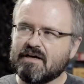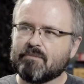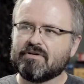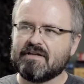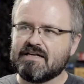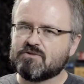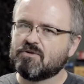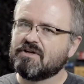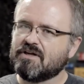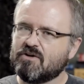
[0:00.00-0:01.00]
a place where
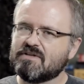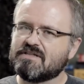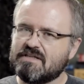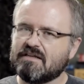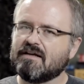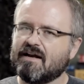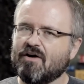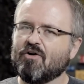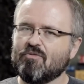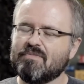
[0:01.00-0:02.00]
you go to see a lot of
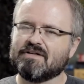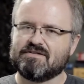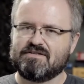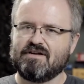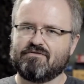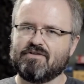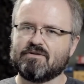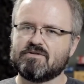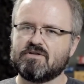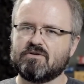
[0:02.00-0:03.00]
home built stuff though
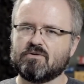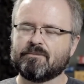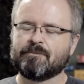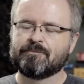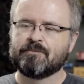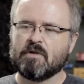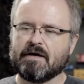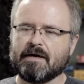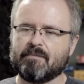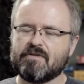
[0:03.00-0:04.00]
too.
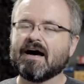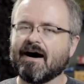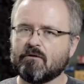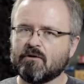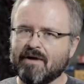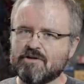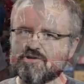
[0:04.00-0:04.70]
Um, the Ottawa Red